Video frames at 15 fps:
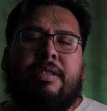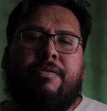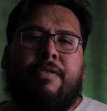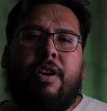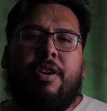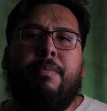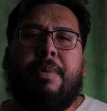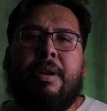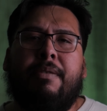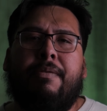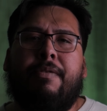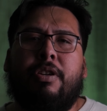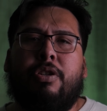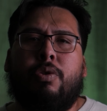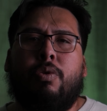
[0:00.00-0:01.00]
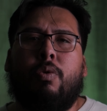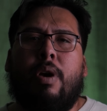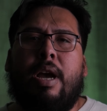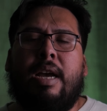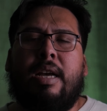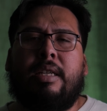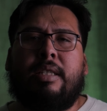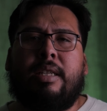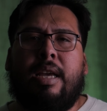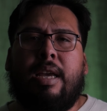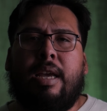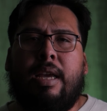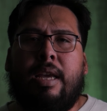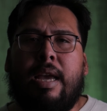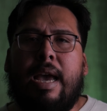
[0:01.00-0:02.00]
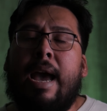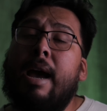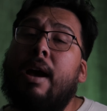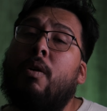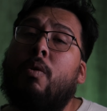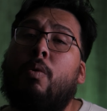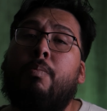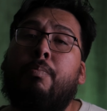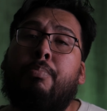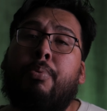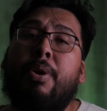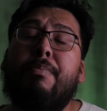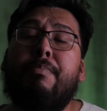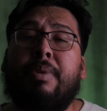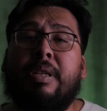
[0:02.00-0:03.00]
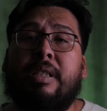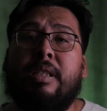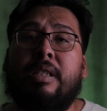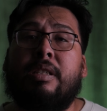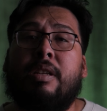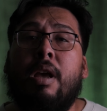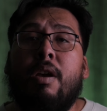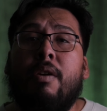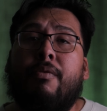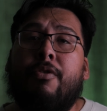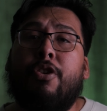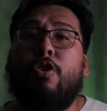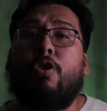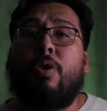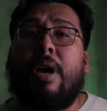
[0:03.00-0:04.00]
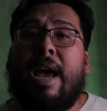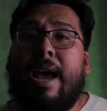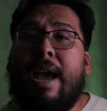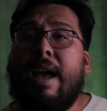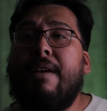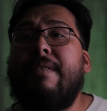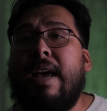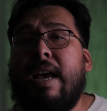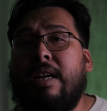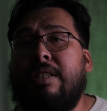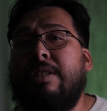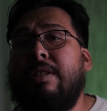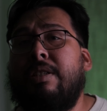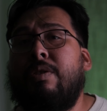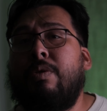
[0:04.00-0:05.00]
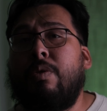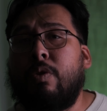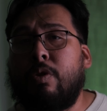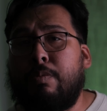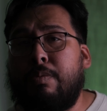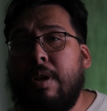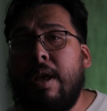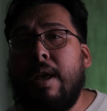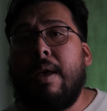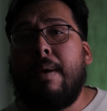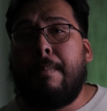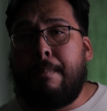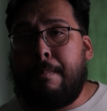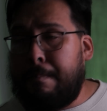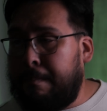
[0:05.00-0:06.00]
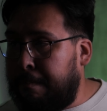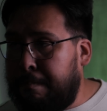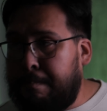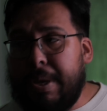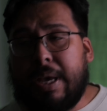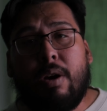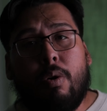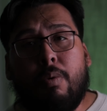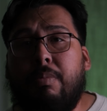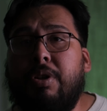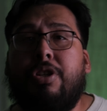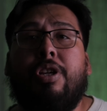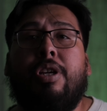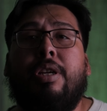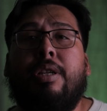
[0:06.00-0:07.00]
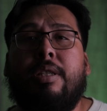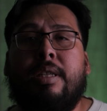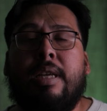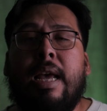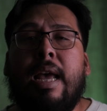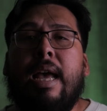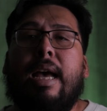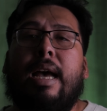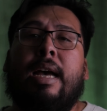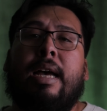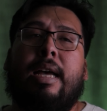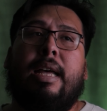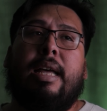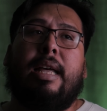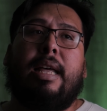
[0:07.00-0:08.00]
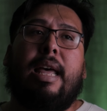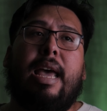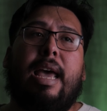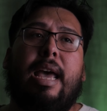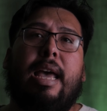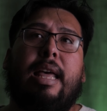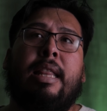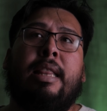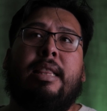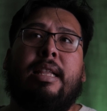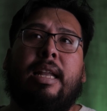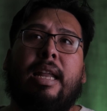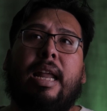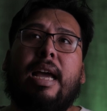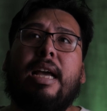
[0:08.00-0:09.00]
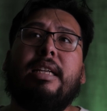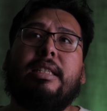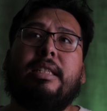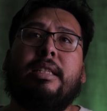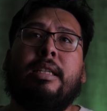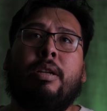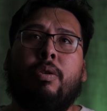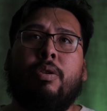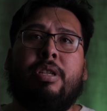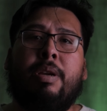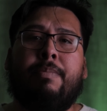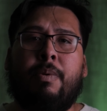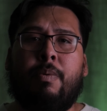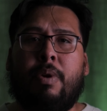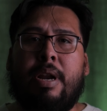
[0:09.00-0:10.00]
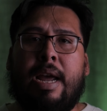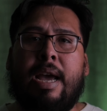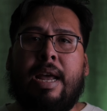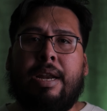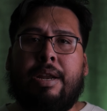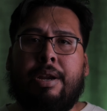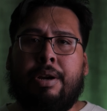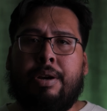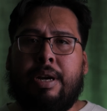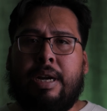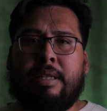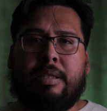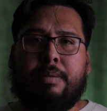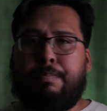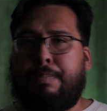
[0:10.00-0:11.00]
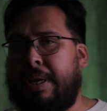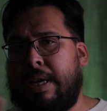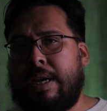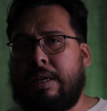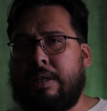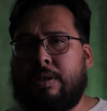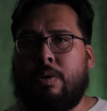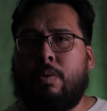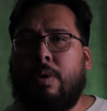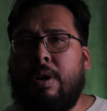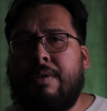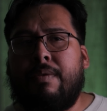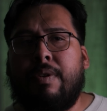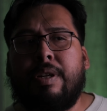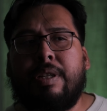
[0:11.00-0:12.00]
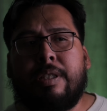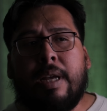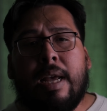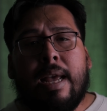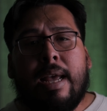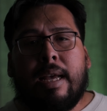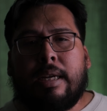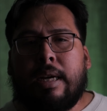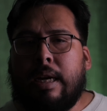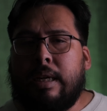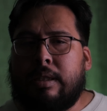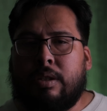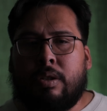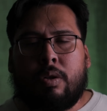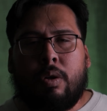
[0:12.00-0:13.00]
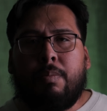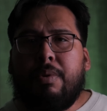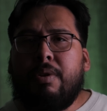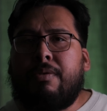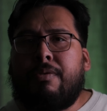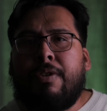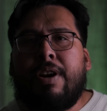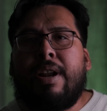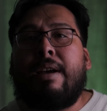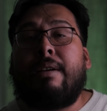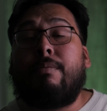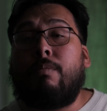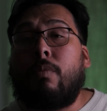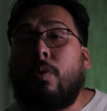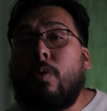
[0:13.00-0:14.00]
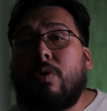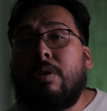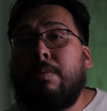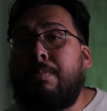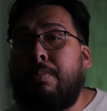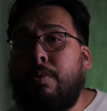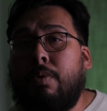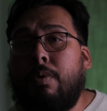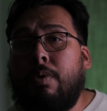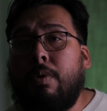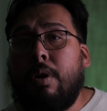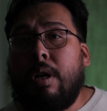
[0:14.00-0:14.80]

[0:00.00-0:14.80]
very beneficial as a at-home print business for you to have access to those big old machines. The last little tip I want to add here as a PS or whatever is, guys, don't be afraid to have multiple